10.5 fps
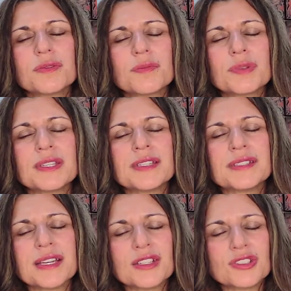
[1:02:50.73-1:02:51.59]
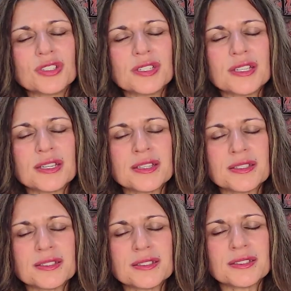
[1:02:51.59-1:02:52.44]
but the intention
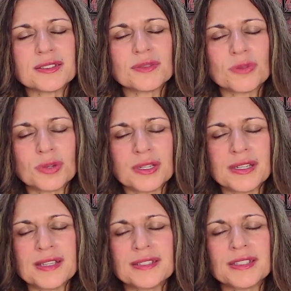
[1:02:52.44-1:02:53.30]
is what it is,